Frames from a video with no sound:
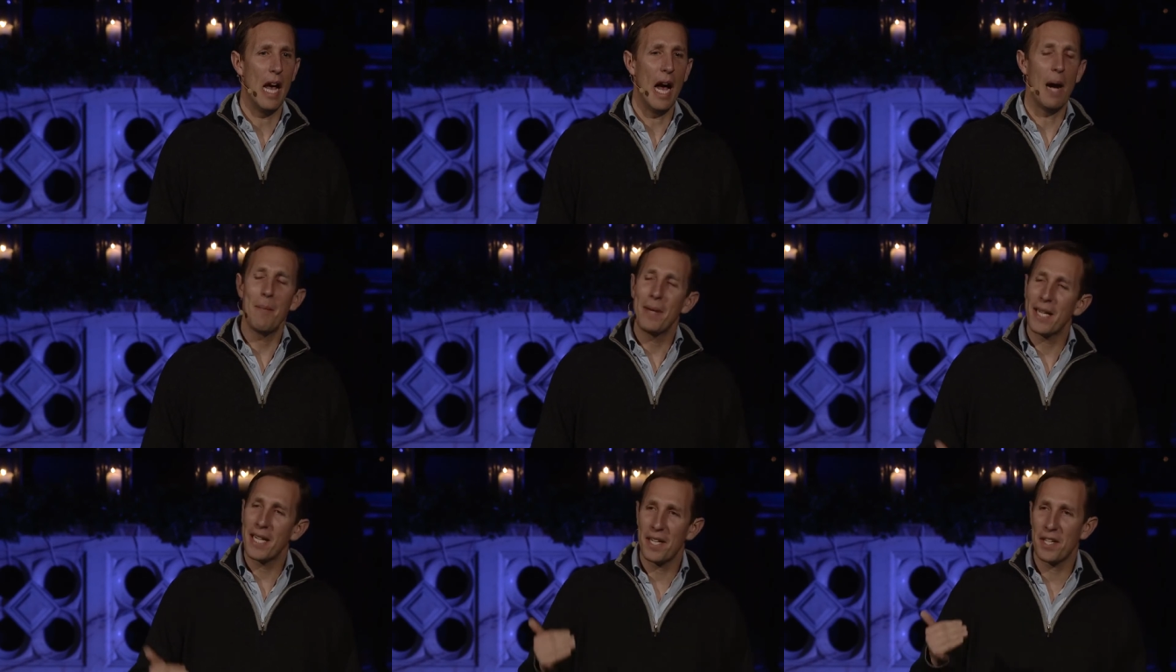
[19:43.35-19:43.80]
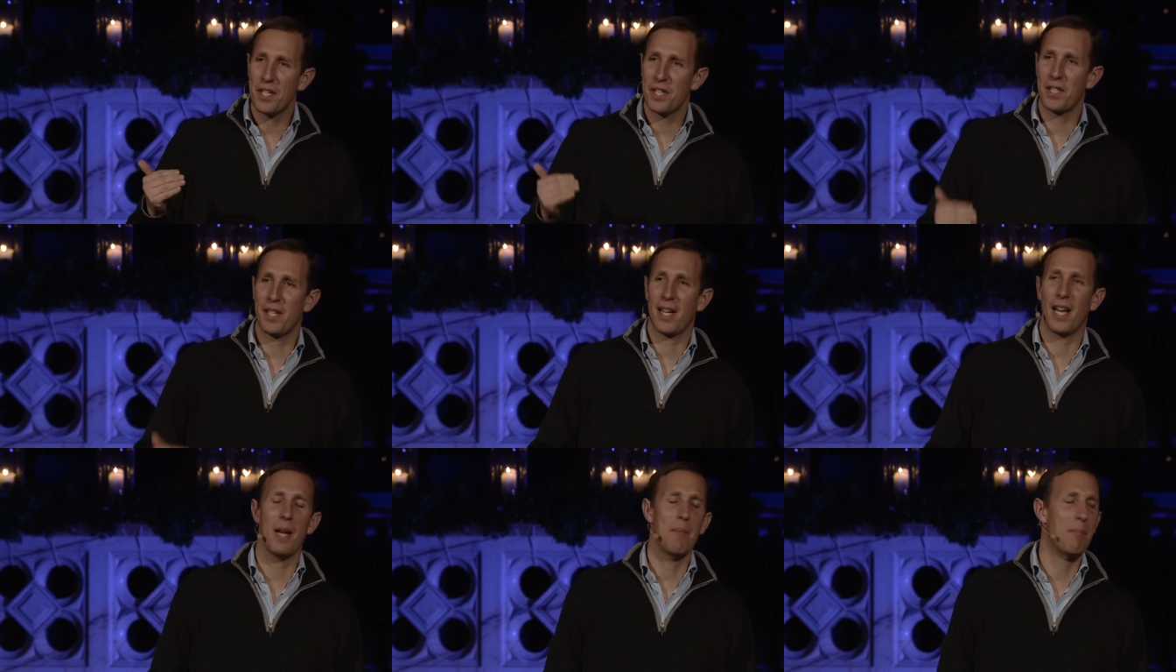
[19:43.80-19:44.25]
And we're going to
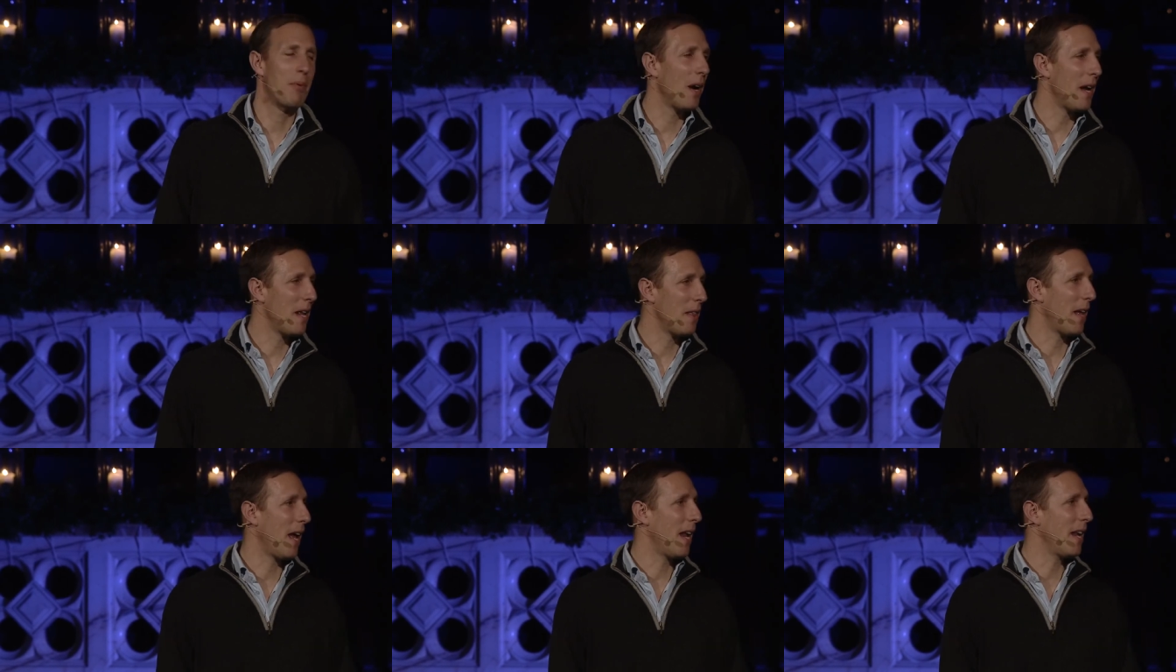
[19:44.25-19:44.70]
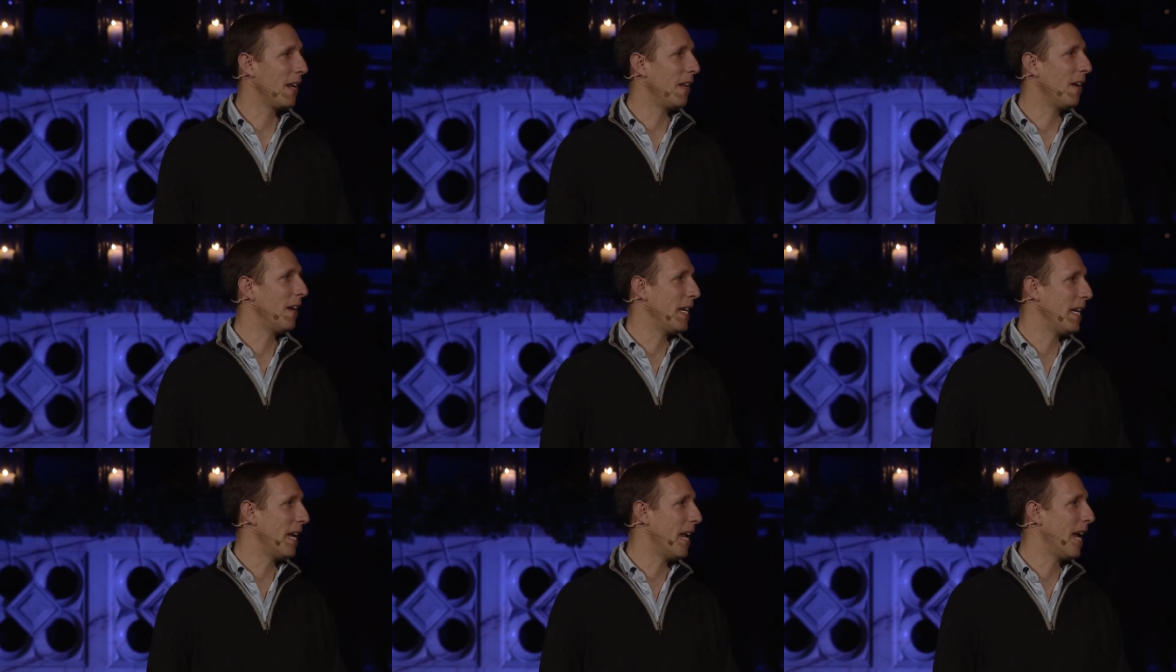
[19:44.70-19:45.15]
celebrate that
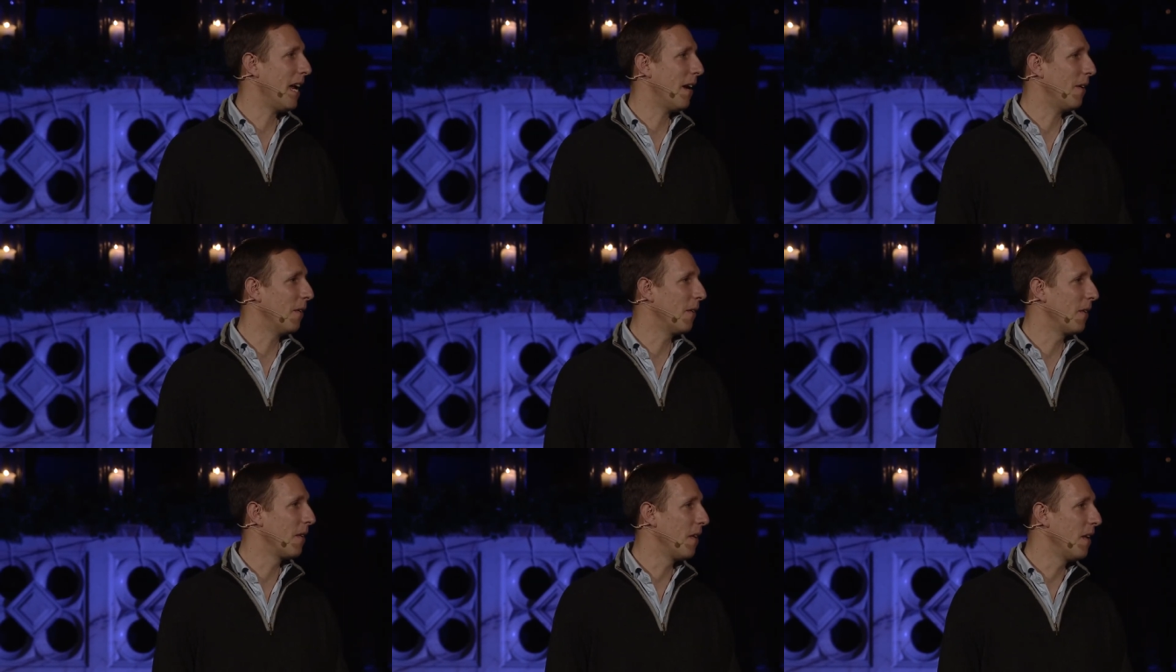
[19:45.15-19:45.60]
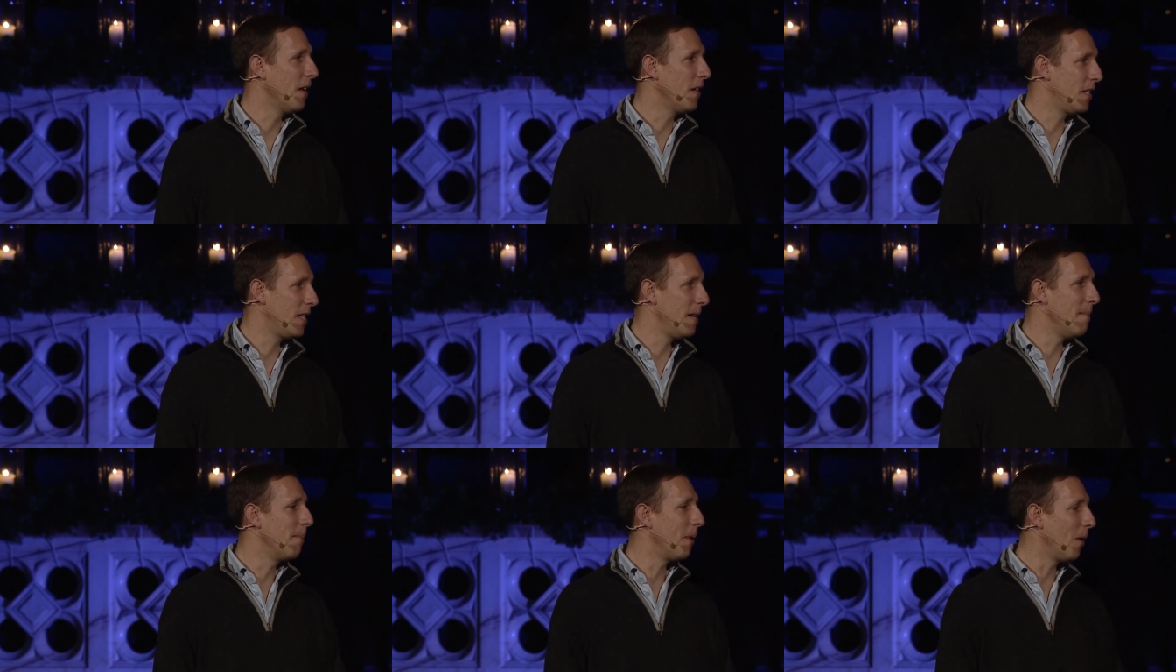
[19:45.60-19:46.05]
light now,
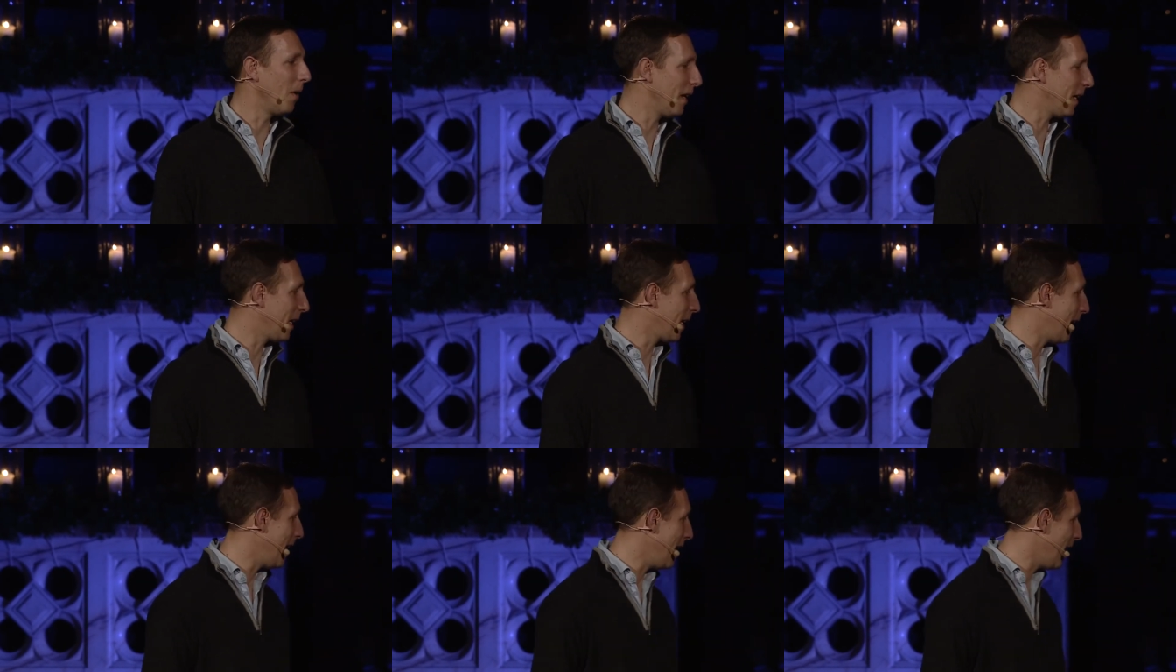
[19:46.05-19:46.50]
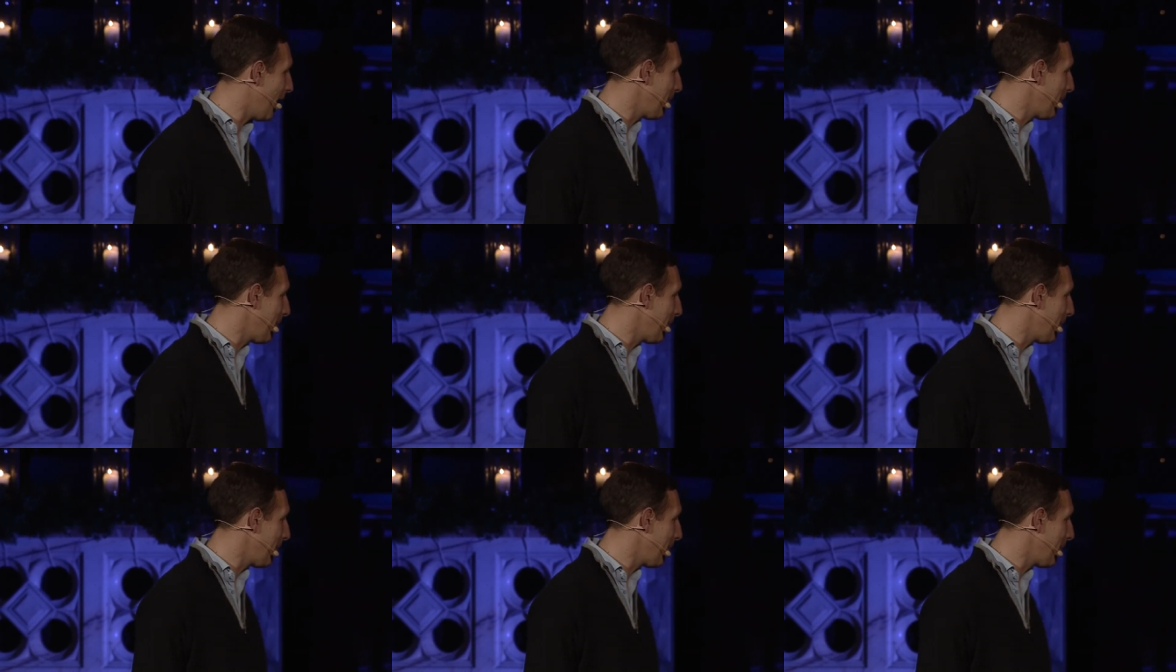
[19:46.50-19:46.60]
symbolically.